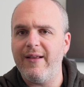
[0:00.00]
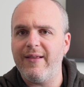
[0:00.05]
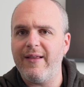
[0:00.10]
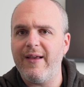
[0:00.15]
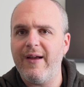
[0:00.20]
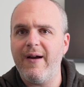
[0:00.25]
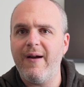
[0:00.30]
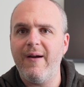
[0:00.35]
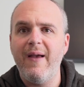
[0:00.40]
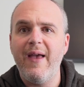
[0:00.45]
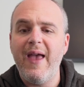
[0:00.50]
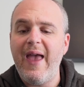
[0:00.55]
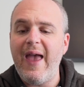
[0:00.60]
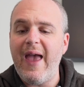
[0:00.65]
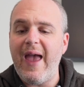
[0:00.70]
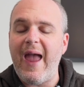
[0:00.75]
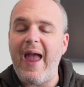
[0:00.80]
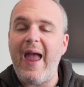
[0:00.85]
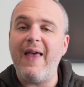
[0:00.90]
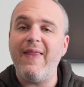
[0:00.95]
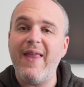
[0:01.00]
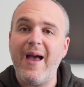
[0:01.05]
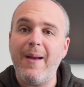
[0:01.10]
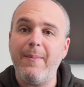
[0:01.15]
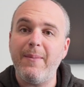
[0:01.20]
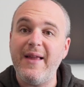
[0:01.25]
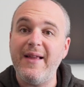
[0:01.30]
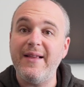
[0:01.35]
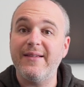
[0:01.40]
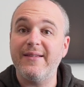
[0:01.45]
it there. And that
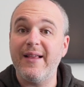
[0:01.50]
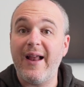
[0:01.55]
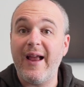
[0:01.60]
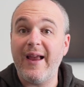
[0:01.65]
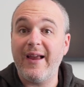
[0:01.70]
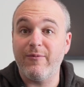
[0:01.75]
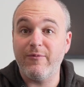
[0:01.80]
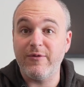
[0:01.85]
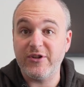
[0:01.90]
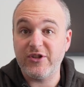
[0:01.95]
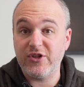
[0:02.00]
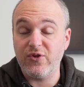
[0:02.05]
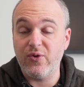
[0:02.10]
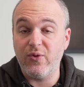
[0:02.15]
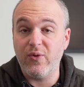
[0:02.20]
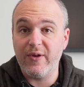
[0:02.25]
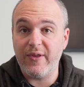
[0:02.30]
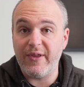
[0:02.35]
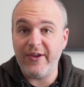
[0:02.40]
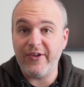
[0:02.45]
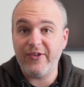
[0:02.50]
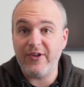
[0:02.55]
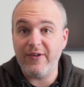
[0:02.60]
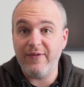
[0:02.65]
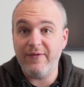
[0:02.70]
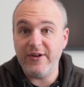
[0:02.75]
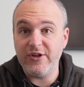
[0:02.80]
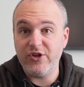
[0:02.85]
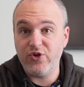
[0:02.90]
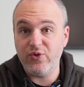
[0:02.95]
means that I can restore this to
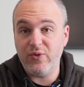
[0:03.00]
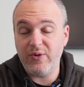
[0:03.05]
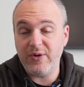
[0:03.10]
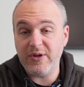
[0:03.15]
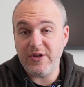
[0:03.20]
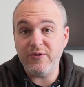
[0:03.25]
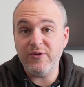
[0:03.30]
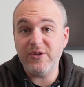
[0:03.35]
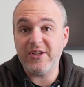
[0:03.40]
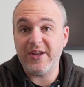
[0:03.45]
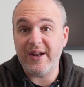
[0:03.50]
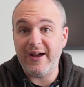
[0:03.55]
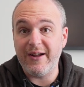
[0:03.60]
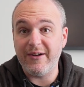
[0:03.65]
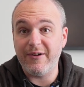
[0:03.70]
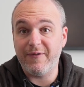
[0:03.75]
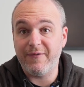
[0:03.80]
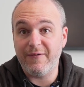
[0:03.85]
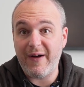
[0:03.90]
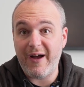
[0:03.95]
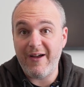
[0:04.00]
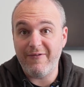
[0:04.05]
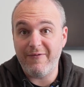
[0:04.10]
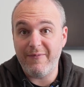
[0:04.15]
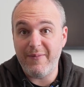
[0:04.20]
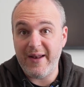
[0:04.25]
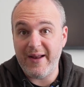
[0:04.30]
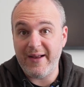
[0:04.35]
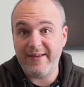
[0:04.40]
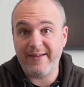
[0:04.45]
visual use in under five
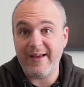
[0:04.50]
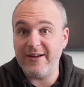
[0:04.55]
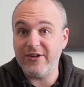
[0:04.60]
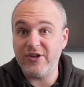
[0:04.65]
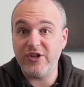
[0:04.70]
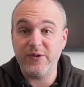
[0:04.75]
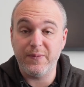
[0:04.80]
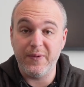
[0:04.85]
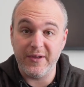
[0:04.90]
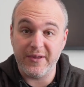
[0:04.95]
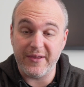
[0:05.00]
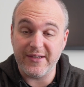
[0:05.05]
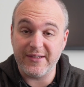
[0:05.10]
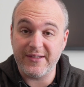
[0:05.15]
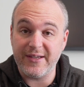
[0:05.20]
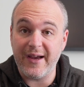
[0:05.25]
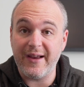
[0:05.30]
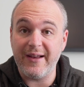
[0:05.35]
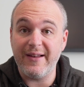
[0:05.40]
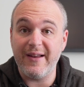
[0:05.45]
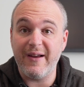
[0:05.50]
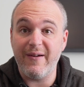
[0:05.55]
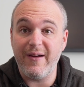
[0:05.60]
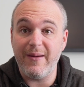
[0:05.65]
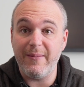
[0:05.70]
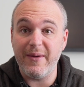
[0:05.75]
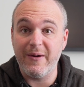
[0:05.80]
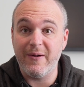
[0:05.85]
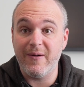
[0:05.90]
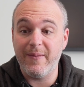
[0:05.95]
minutes. I just put the secondary
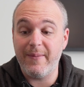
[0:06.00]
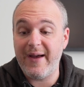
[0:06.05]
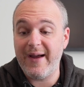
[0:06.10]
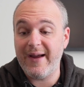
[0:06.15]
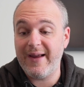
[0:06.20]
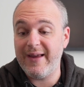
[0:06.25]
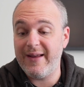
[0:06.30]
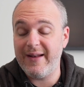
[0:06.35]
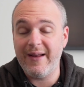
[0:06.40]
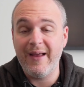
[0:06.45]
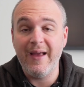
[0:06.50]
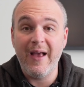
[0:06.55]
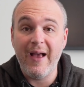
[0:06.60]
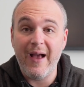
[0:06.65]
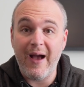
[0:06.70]
mirror back in.